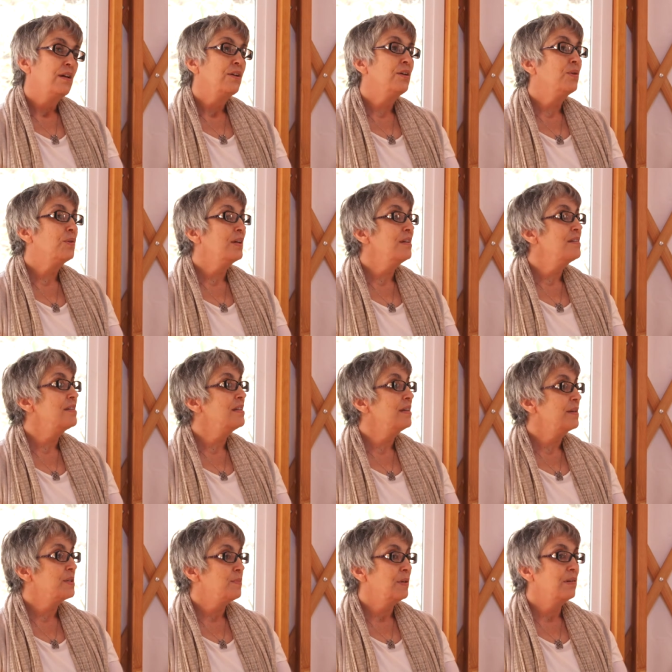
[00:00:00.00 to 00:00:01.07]
Yoga is the
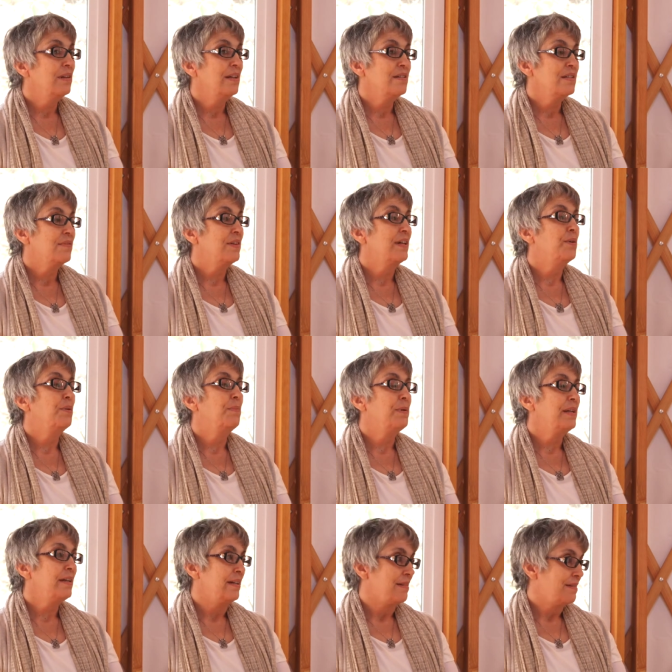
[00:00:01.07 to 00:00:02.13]
experience of inner
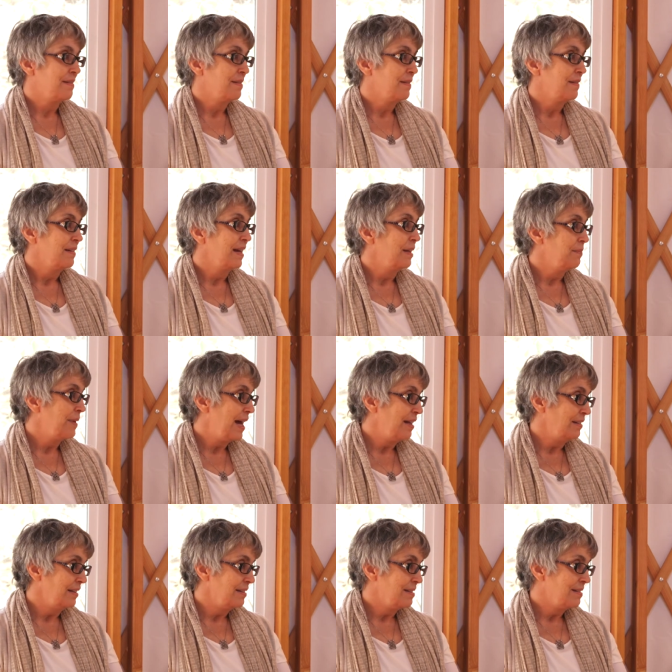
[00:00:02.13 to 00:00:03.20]
peace and
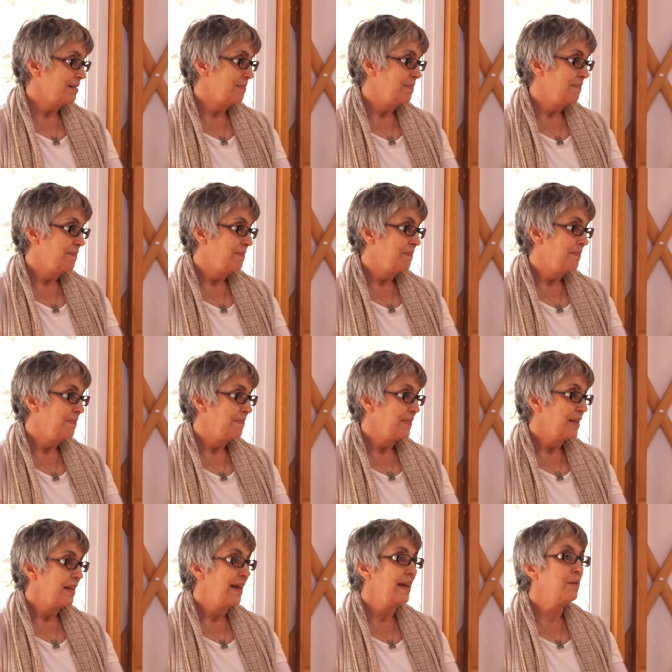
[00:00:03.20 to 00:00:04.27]
balance
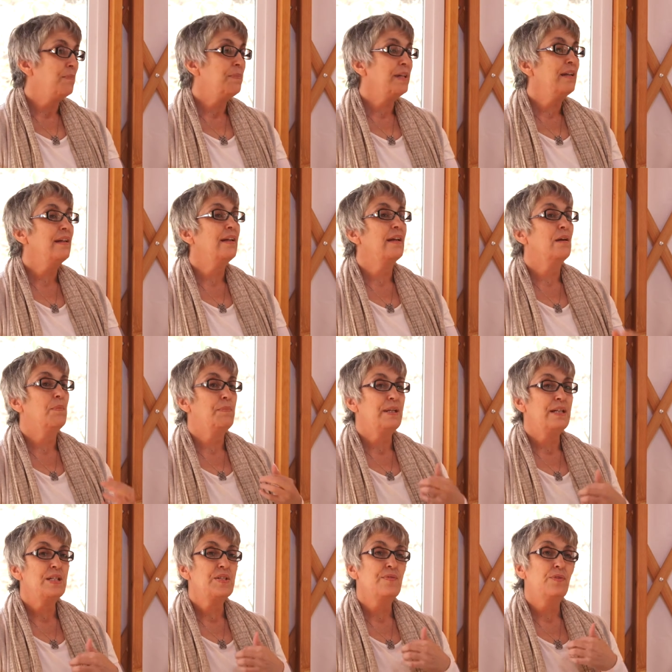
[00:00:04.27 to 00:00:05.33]
and being a
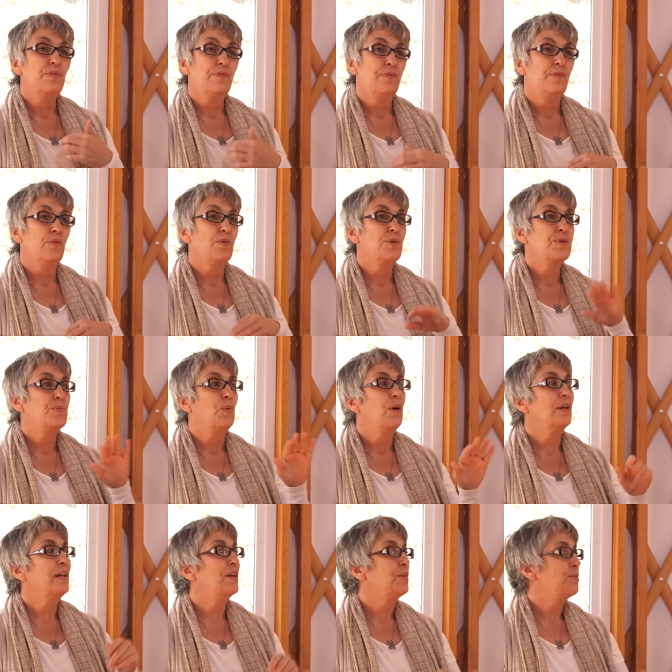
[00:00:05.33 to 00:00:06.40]
peaceful force
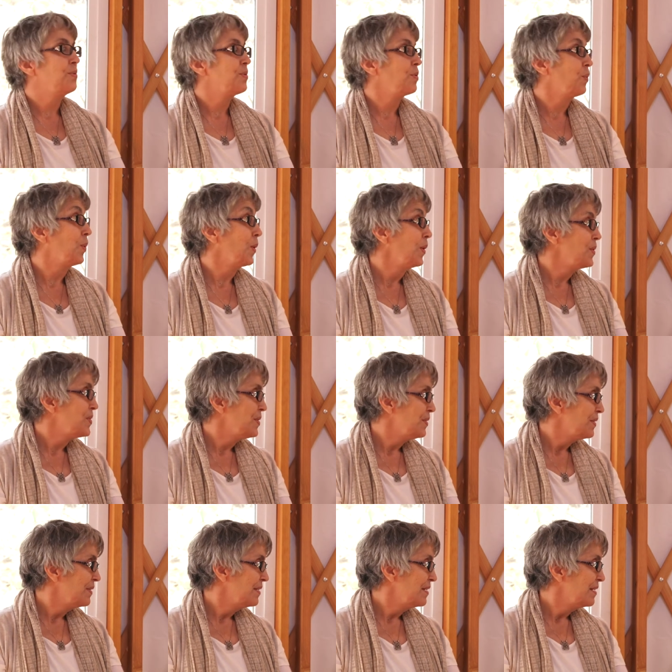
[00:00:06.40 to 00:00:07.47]
walking through the world,
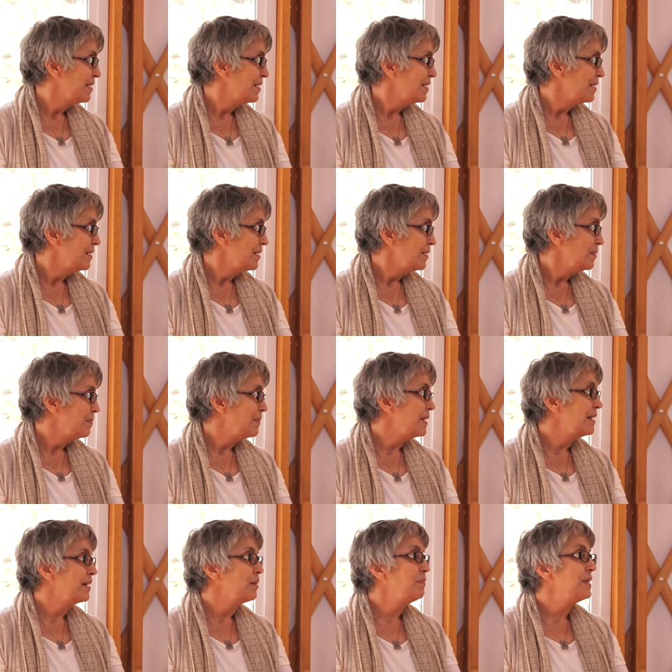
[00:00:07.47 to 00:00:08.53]

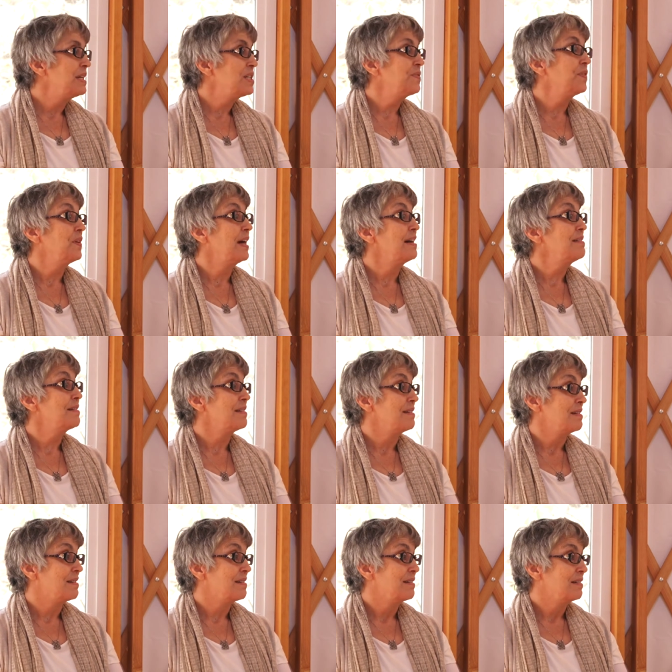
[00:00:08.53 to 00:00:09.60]
being a peaceful
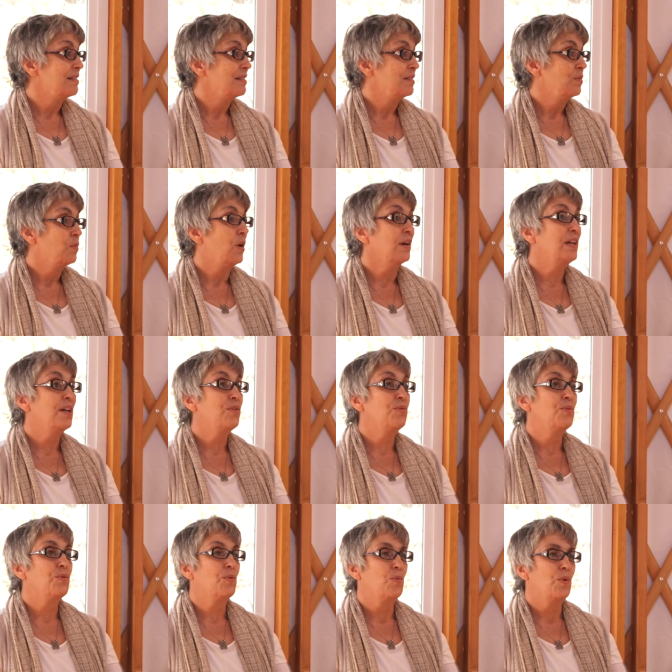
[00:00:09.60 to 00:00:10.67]
essence walking
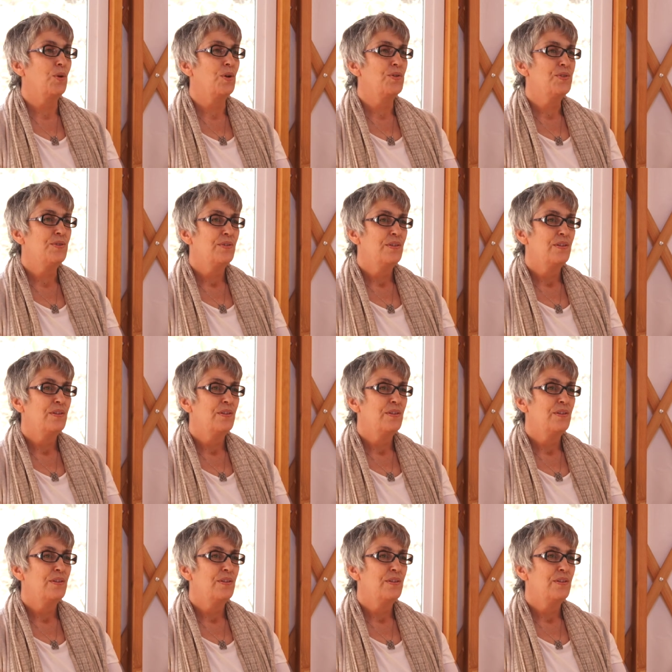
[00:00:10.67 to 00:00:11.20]
through the world.